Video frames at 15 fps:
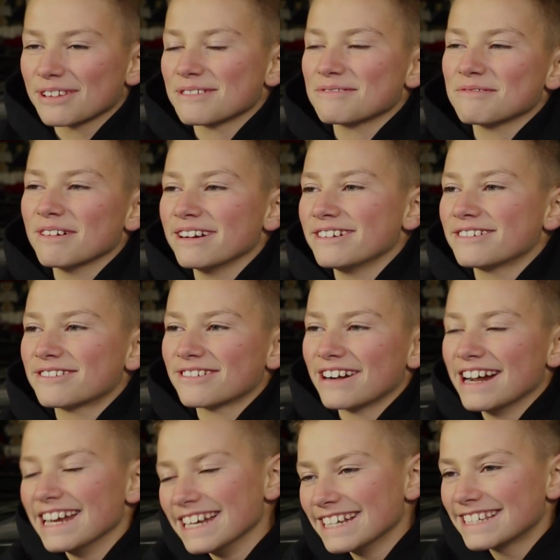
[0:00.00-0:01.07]
than one
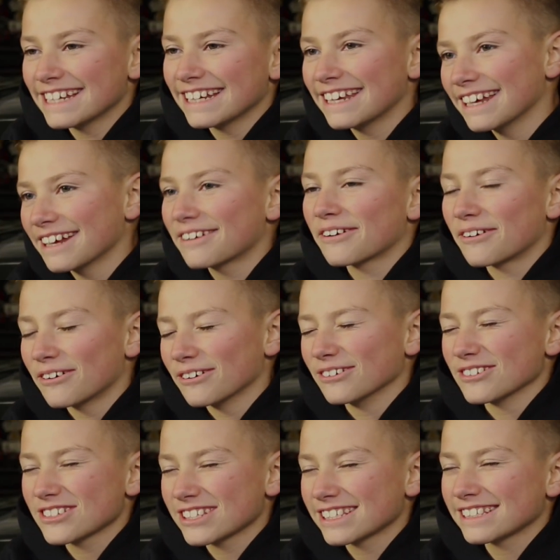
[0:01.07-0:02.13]
trait to get
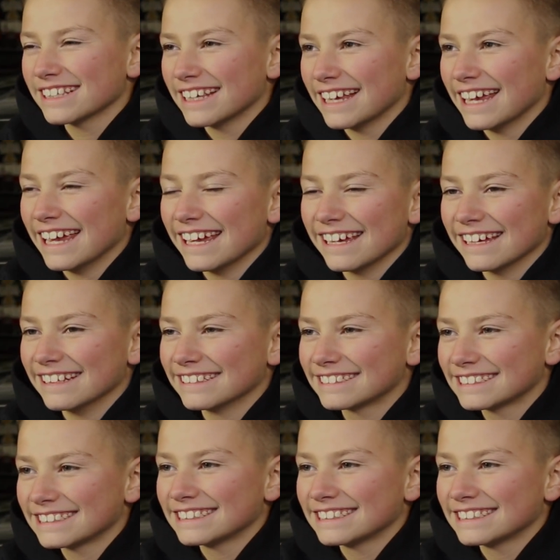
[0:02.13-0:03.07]
girls, and